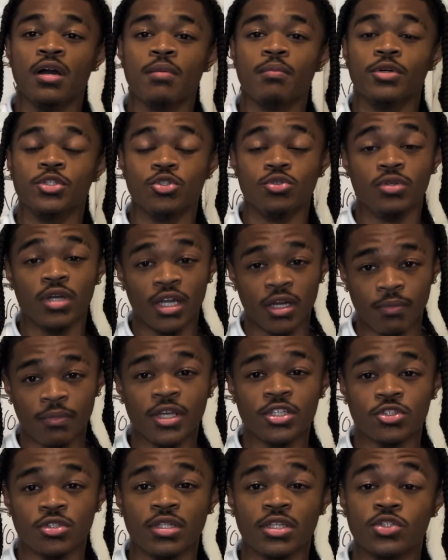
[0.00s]
But you got to
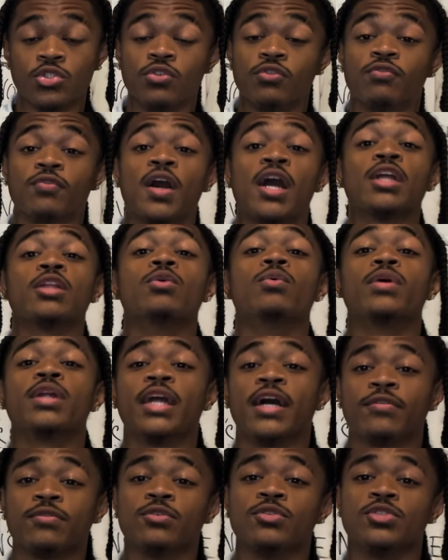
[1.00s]
make sure that you're following
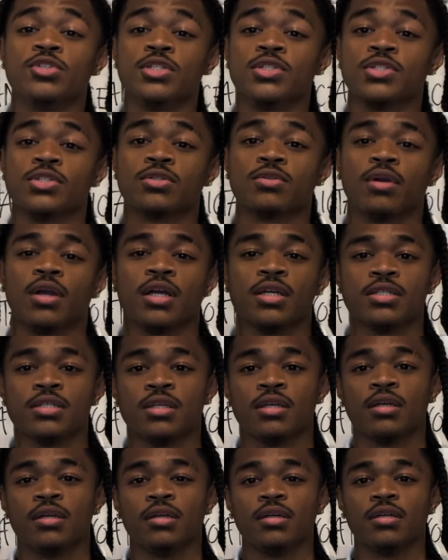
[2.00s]
after Jesus Christ.
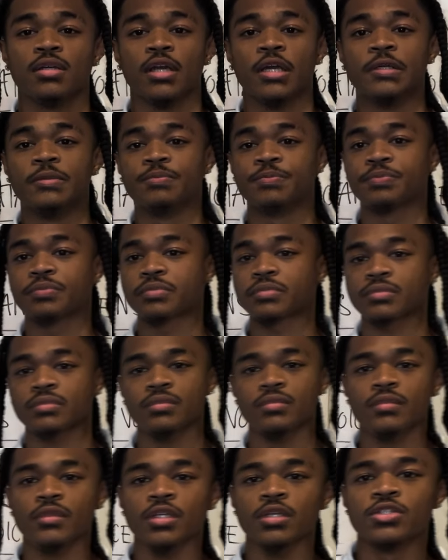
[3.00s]
Okay.
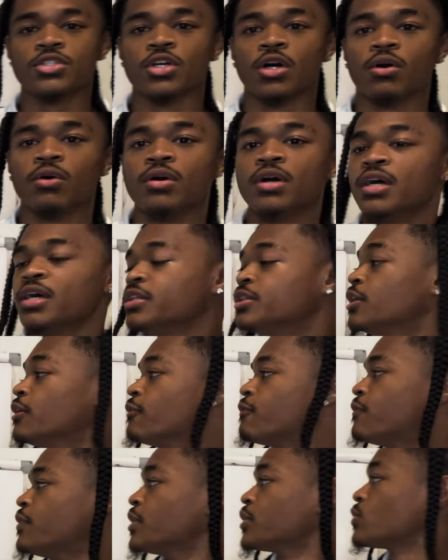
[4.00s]
So the
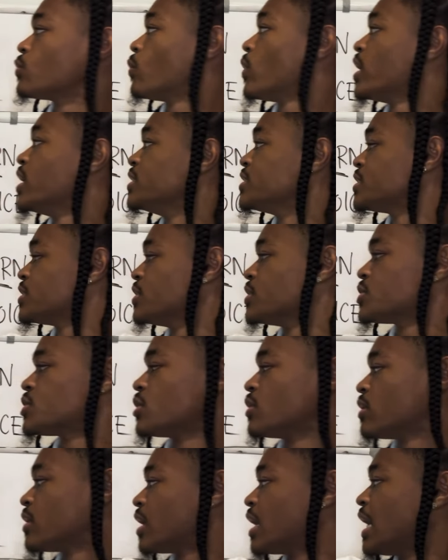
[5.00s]
fifth way to
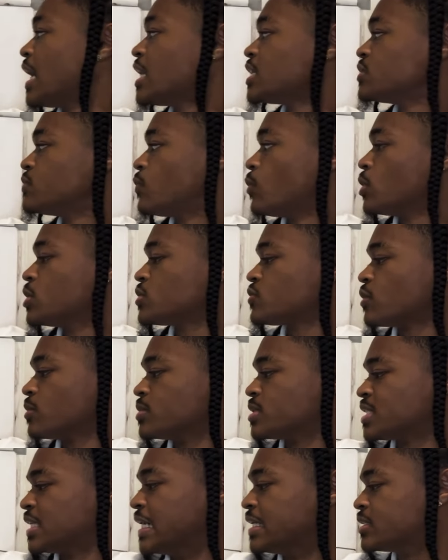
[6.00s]
discern God's voice from
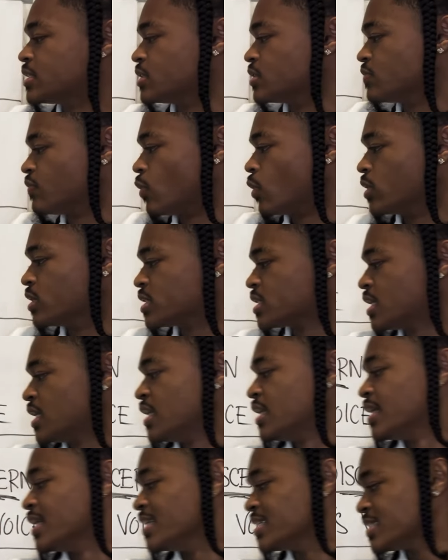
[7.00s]
Satan's voice
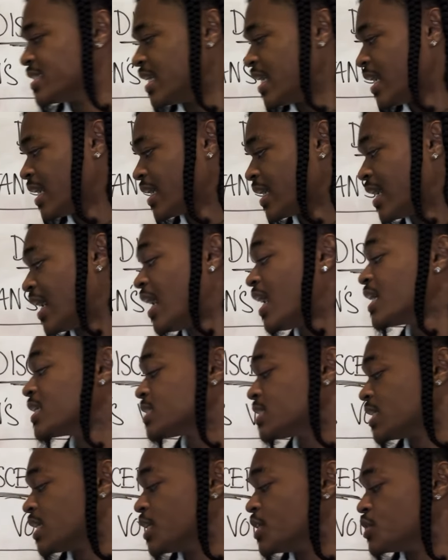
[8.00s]
is that God
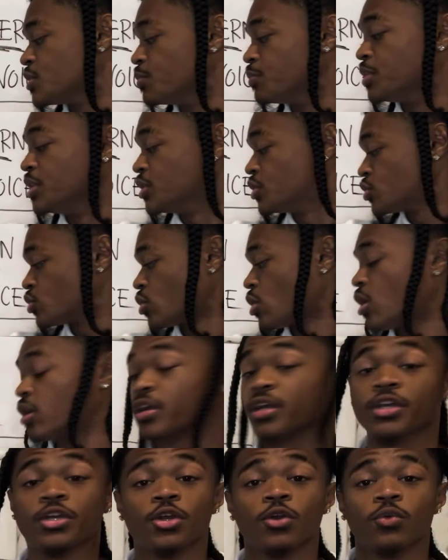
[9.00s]
says, be strong
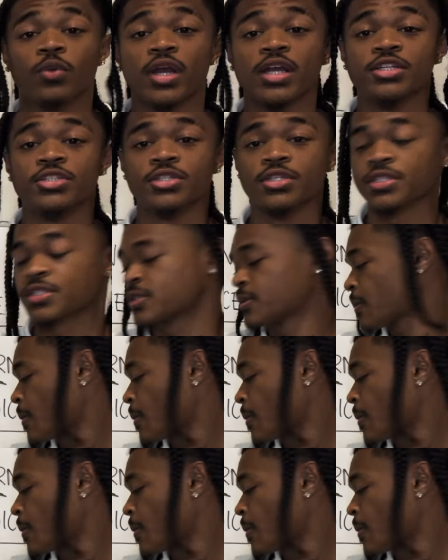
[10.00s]
and courageous.